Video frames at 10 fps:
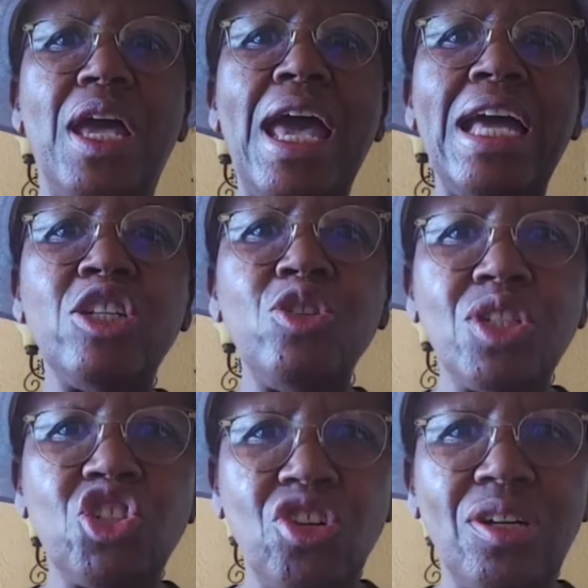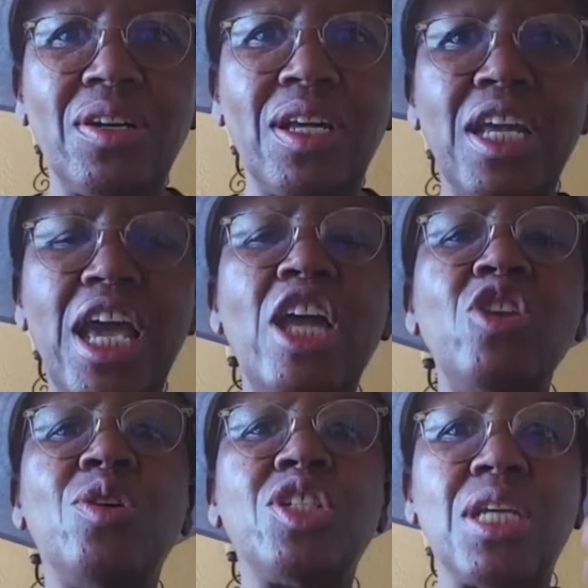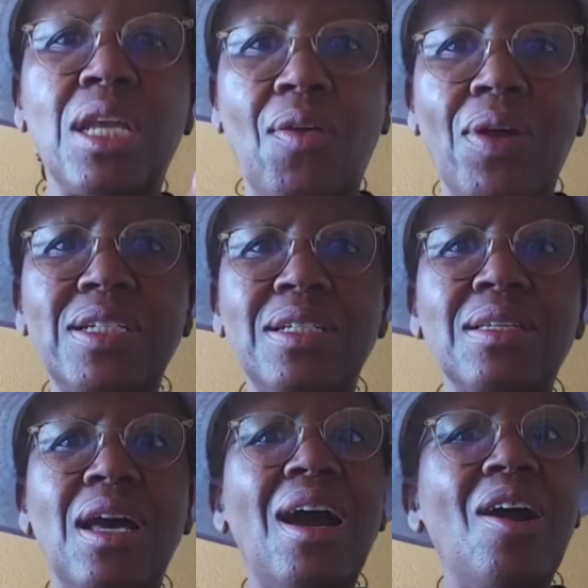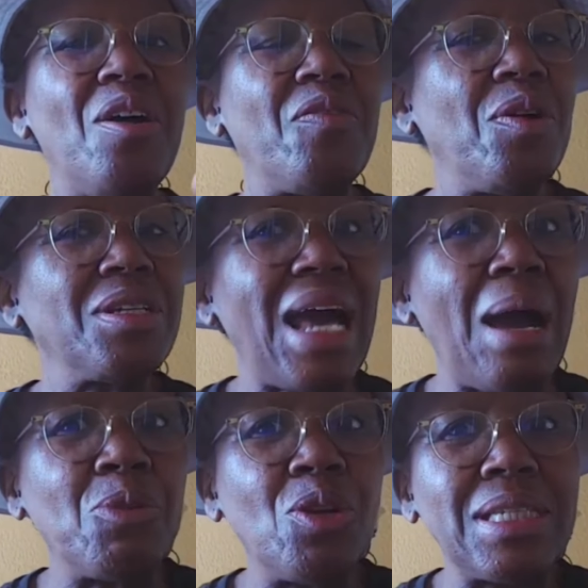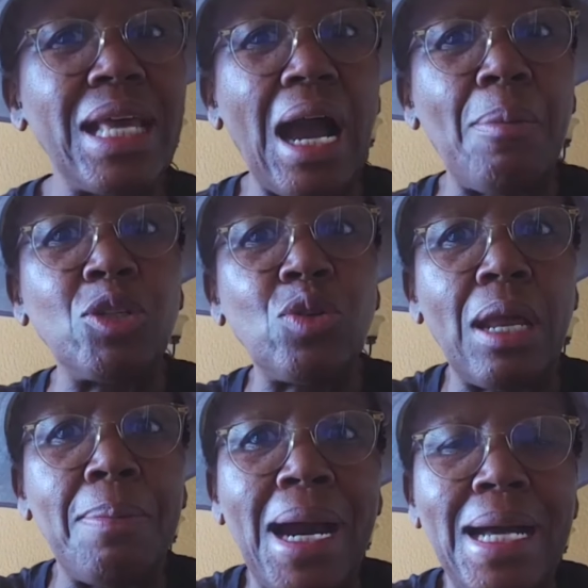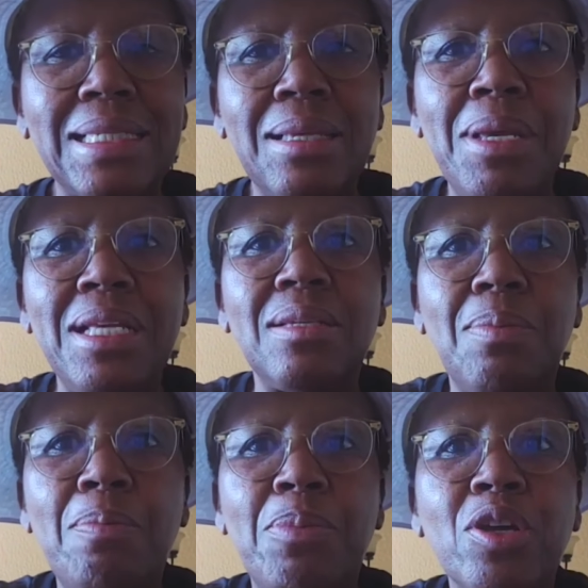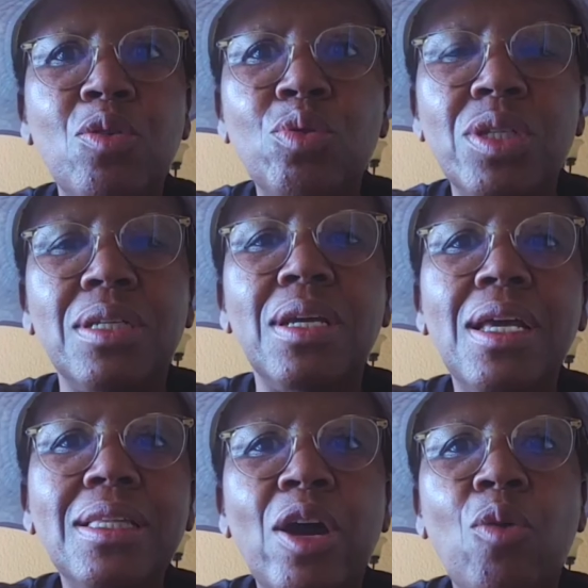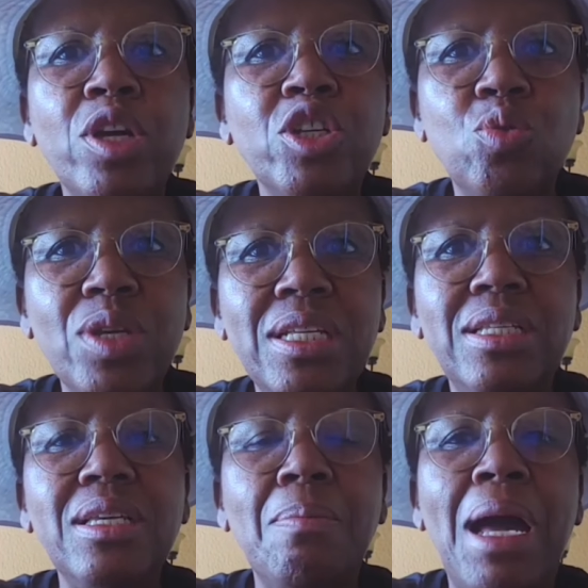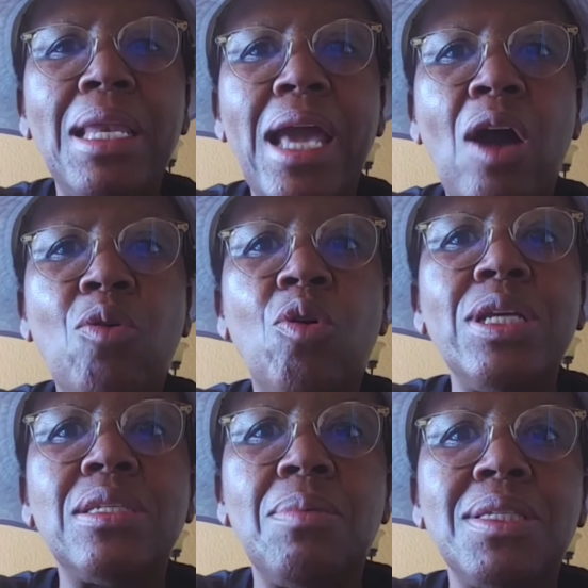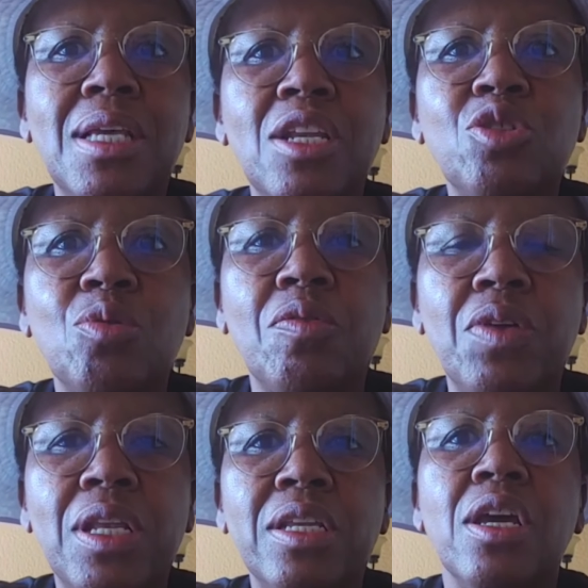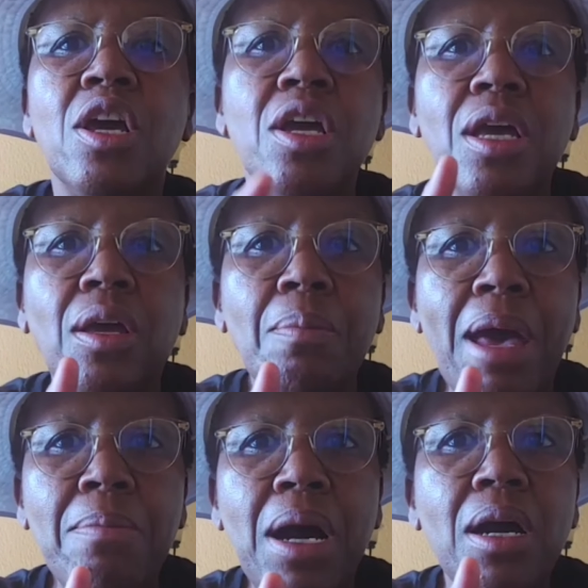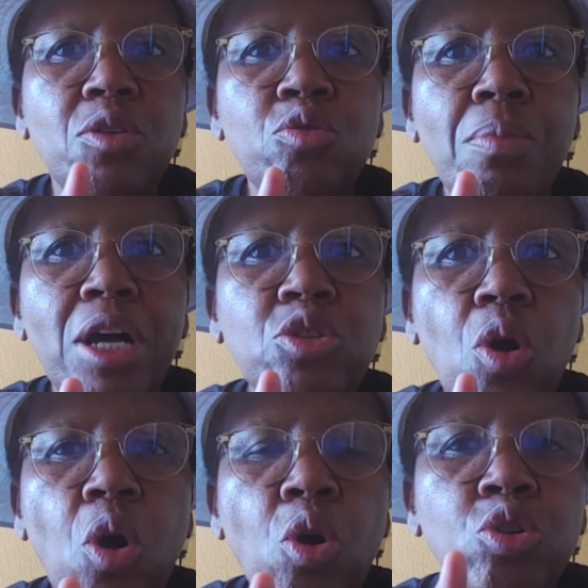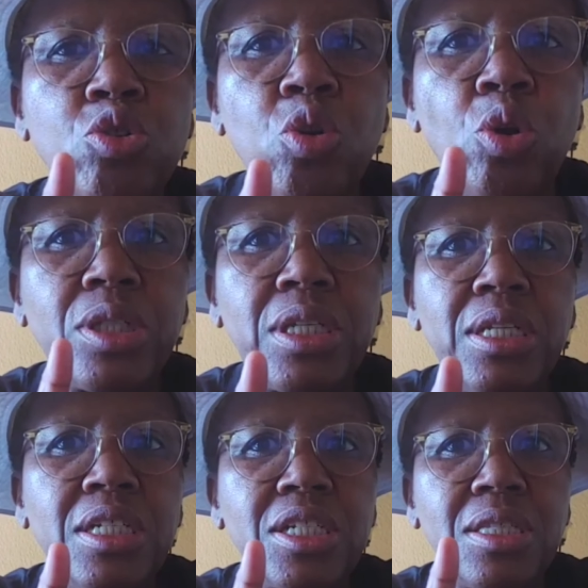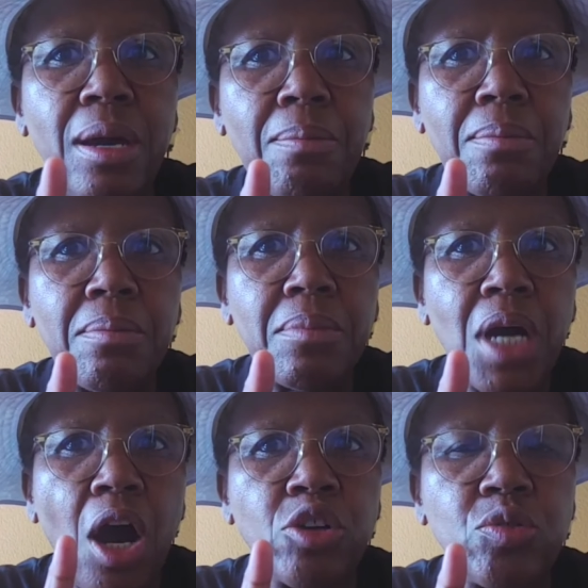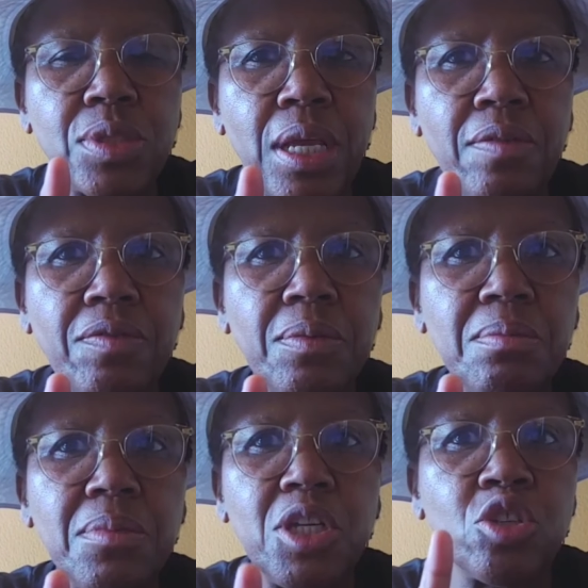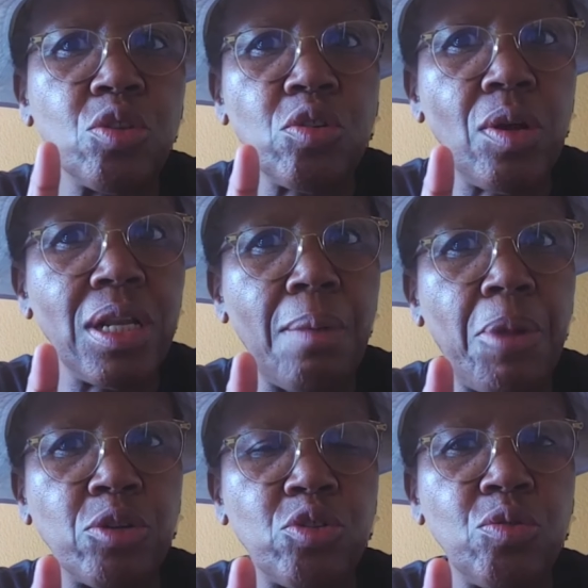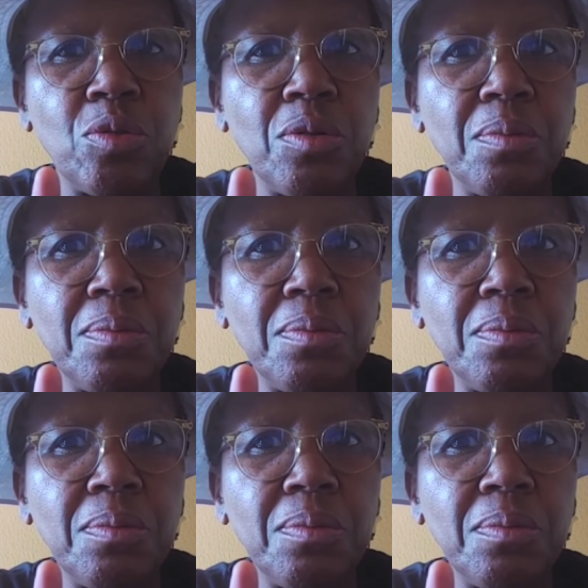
and your children and your generations. Of course, I'm not saying abantwana bangasebenzi babheke ukuthi they are going to eat imali yakho oyisebenzele stokfeleni. Remember, you must also teach them how to save. It's not only about you,